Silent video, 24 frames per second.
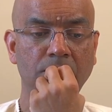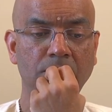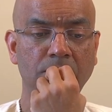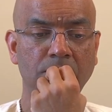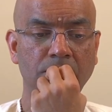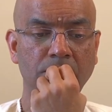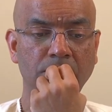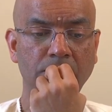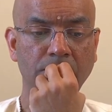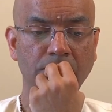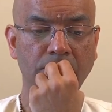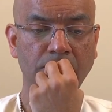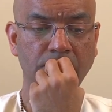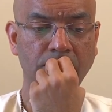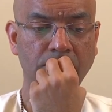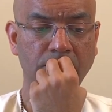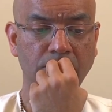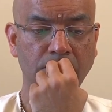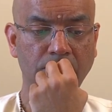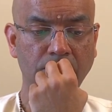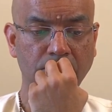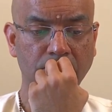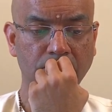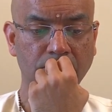and become
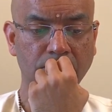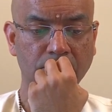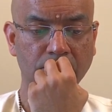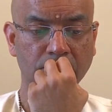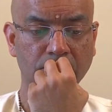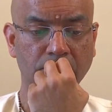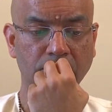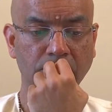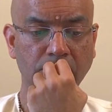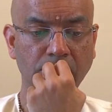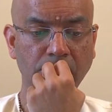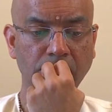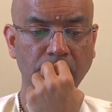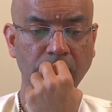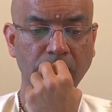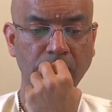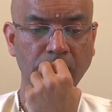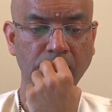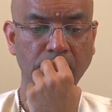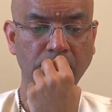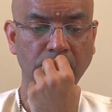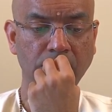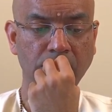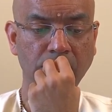victims of
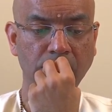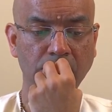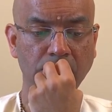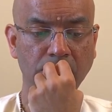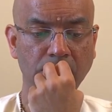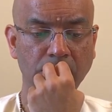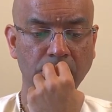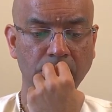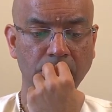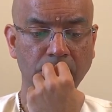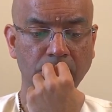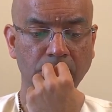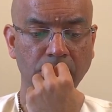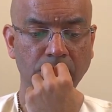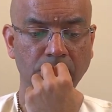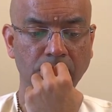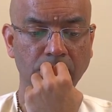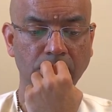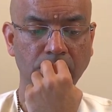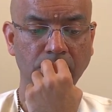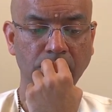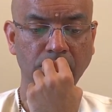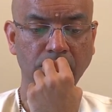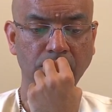stress
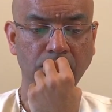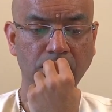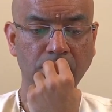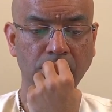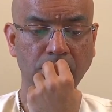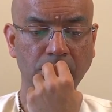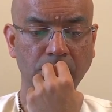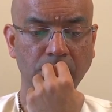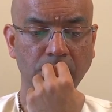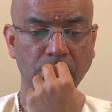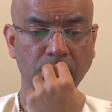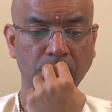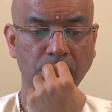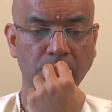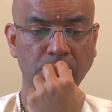and strain.